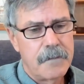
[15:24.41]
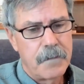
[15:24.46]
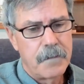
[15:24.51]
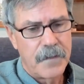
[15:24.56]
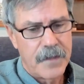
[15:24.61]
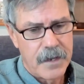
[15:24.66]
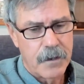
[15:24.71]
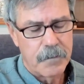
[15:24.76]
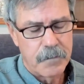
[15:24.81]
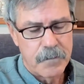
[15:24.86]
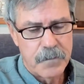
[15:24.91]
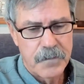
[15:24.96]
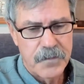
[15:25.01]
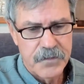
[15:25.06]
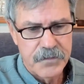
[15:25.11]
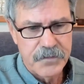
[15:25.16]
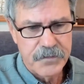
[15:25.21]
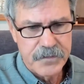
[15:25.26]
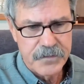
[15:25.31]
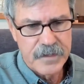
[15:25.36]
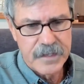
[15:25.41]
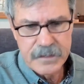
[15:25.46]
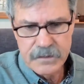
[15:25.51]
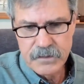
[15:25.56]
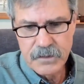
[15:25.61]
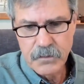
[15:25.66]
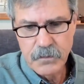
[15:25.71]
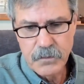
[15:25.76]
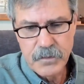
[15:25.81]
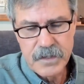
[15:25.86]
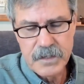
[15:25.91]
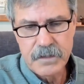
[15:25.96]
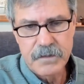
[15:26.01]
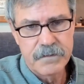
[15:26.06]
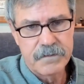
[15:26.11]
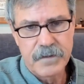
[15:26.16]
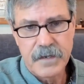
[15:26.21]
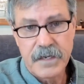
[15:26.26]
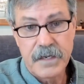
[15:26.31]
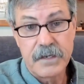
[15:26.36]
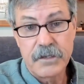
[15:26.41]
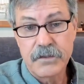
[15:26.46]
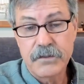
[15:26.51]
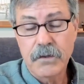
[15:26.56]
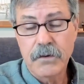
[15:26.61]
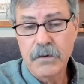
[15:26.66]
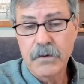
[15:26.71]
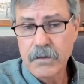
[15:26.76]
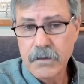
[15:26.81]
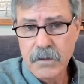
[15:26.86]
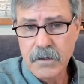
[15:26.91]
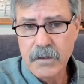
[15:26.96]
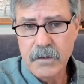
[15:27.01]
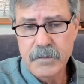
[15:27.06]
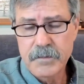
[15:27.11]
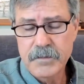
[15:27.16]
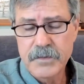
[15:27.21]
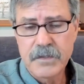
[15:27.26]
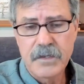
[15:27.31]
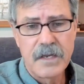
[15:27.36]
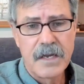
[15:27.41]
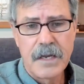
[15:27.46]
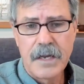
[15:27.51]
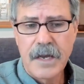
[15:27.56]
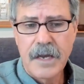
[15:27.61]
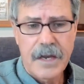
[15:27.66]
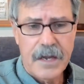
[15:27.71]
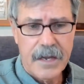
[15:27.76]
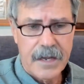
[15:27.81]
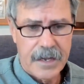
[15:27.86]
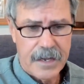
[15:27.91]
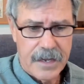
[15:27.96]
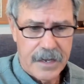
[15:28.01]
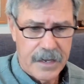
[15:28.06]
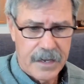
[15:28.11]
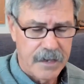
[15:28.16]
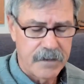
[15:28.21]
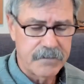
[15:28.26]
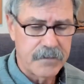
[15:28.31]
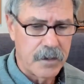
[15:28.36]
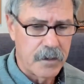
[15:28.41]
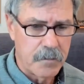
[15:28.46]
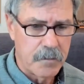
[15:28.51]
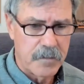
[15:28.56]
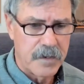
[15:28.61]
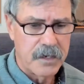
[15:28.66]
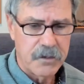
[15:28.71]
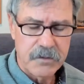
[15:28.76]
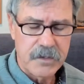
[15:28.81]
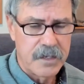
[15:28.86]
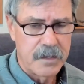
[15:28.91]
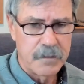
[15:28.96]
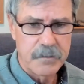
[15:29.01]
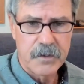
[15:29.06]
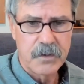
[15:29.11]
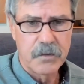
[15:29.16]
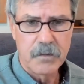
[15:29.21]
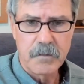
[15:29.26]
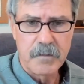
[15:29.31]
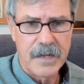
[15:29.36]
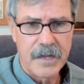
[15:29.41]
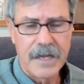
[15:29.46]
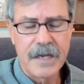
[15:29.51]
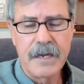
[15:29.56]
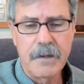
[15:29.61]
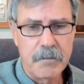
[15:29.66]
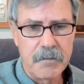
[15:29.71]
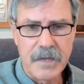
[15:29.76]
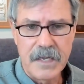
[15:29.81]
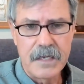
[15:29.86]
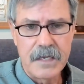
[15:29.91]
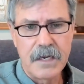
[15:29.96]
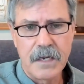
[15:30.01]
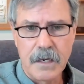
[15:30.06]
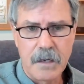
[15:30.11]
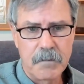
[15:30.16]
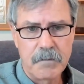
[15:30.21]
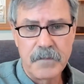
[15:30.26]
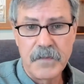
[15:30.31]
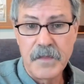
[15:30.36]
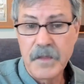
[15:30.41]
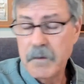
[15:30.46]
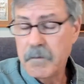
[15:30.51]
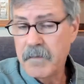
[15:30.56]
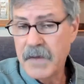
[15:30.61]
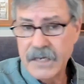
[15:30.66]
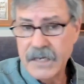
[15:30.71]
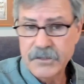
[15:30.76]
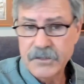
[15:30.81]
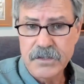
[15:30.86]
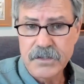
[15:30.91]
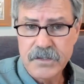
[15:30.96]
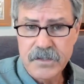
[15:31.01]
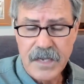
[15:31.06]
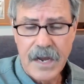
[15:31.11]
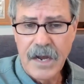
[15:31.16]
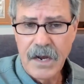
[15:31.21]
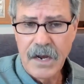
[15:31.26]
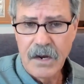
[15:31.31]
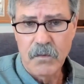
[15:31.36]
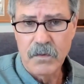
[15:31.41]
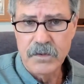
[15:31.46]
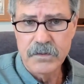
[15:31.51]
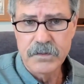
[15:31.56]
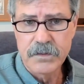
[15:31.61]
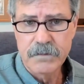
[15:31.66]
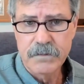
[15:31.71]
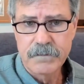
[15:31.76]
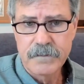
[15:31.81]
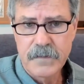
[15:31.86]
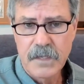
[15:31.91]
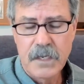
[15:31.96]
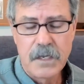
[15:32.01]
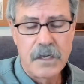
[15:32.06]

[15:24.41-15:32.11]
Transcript: Now, things that we define as herbs have a biochemical ma- makeup that matches ours.